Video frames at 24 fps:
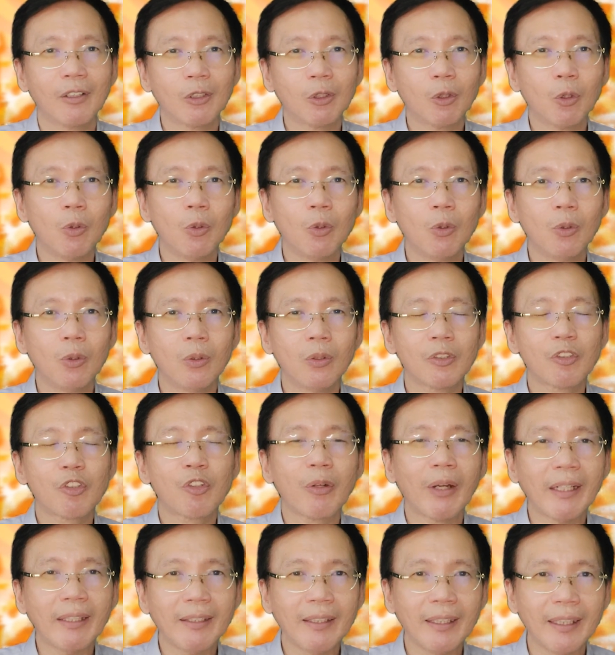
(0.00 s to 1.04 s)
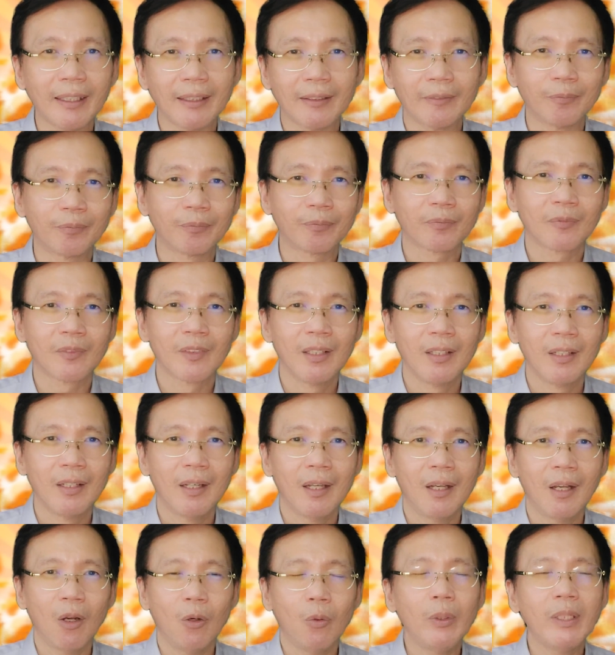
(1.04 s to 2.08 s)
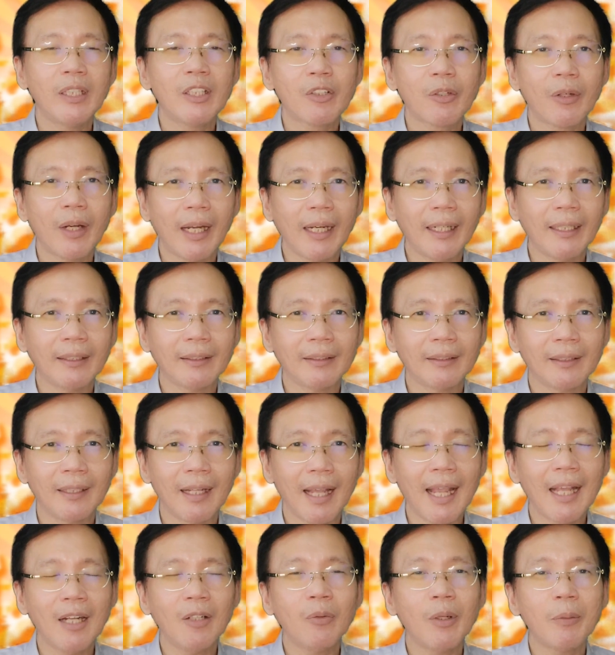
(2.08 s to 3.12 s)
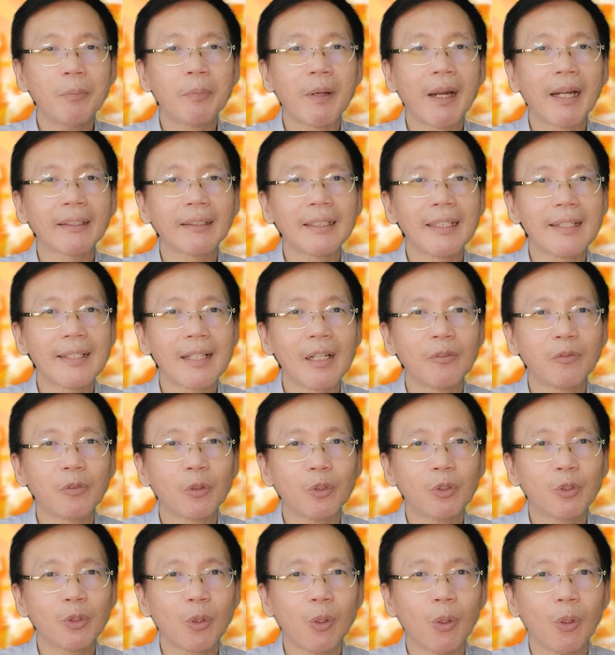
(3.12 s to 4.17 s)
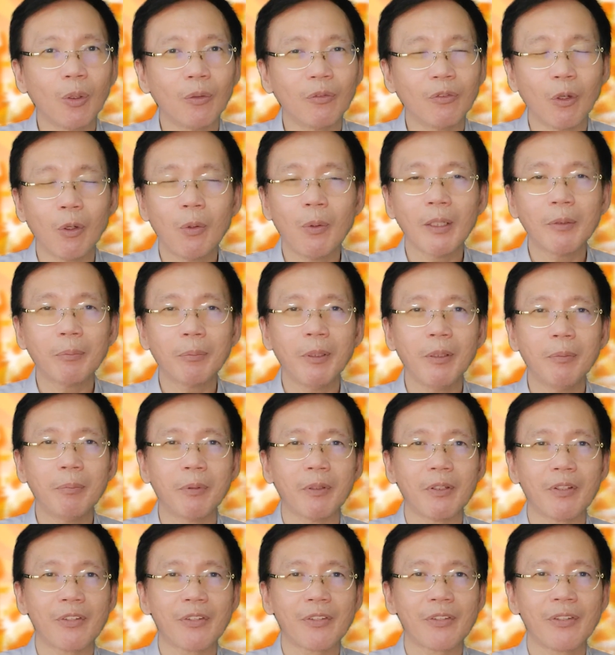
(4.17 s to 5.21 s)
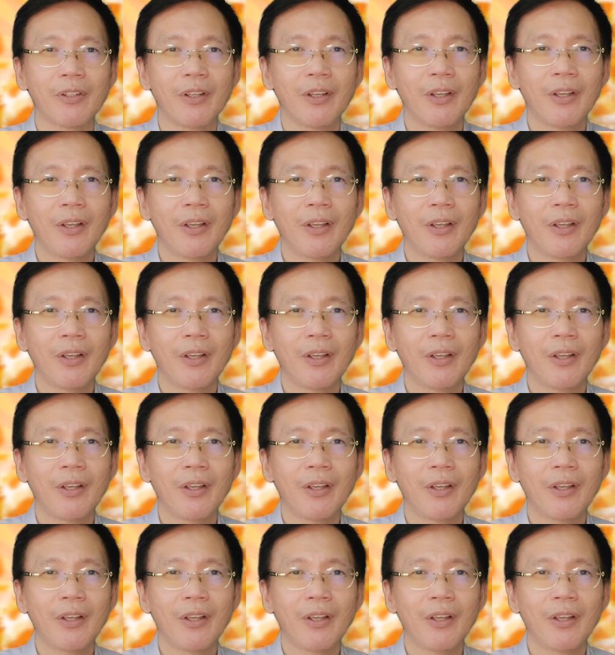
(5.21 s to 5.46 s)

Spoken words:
to training. We train and we practice self-control. For what purpose?